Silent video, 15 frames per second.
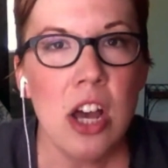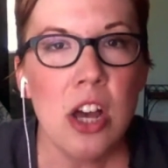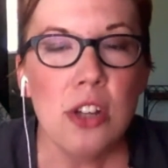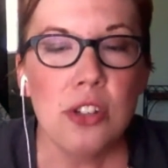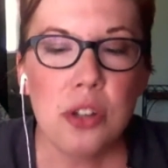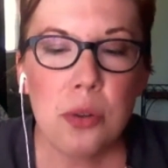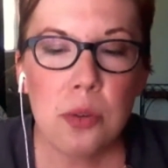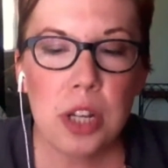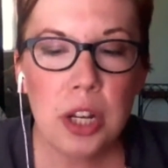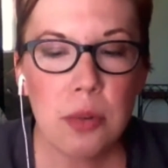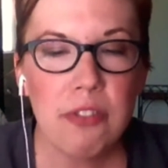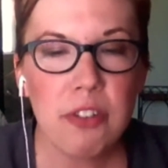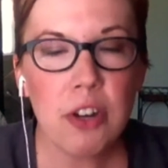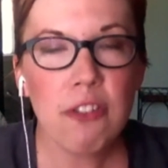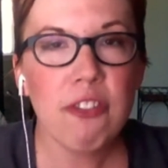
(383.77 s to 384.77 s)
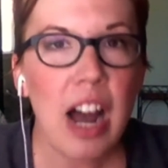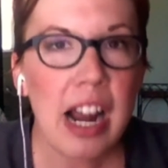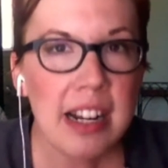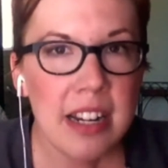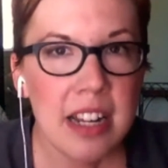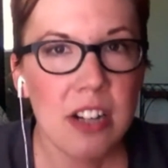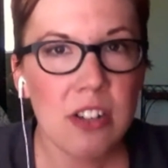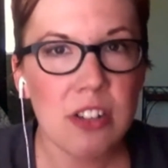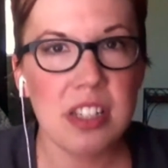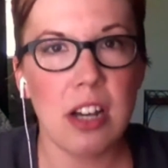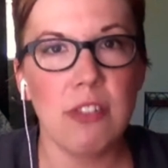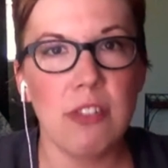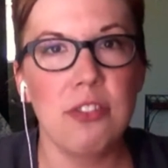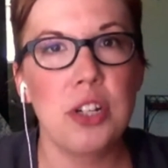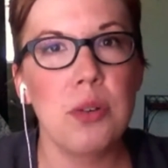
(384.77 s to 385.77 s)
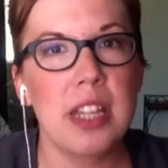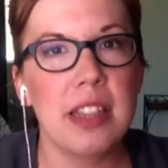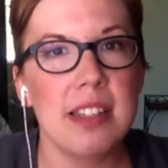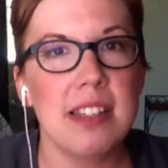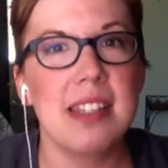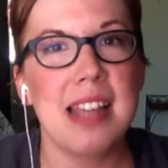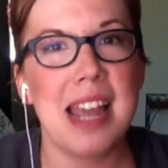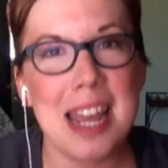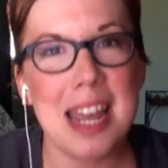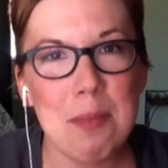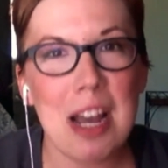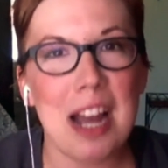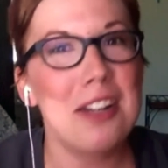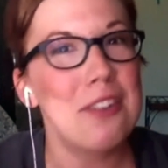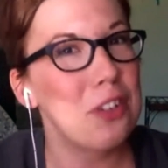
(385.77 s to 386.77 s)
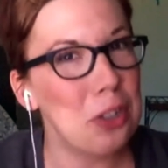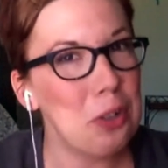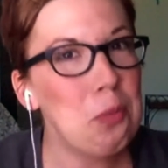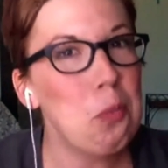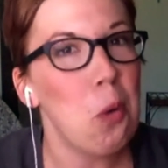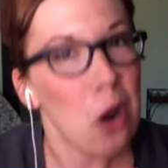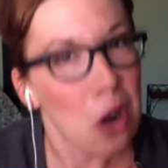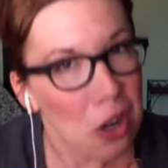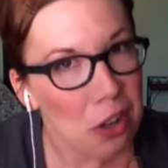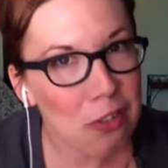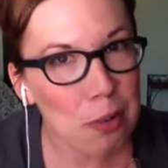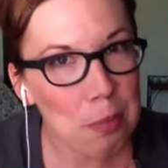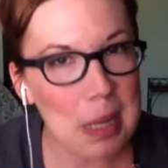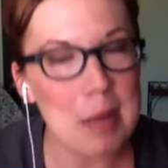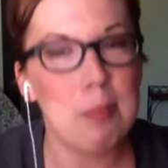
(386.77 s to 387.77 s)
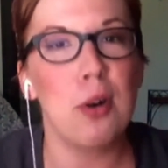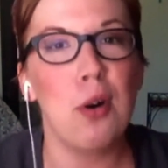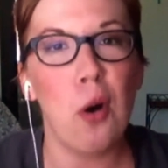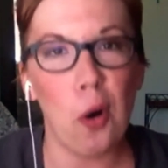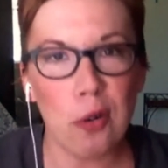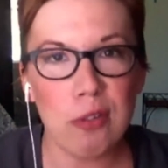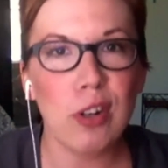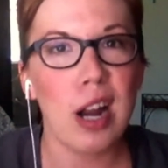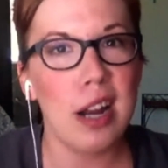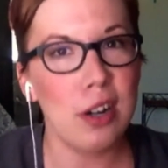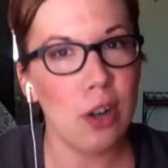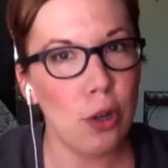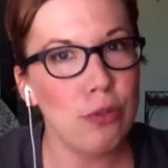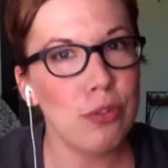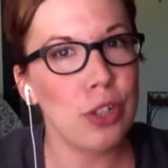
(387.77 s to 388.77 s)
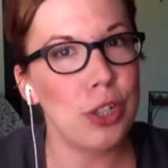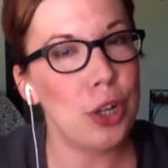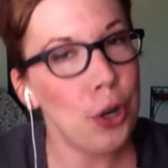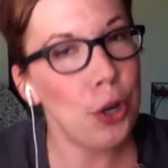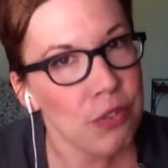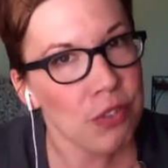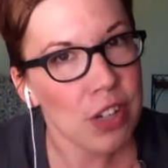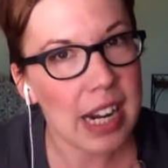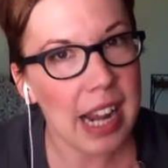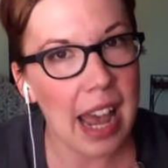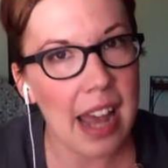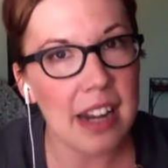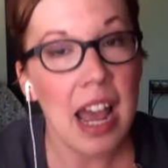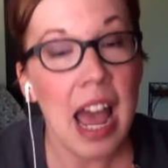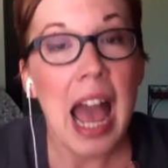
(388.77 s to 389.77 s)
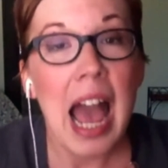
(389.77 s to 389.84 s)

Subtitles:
So, if you're finding yourself doing the same kind of good work for people over and over and over again,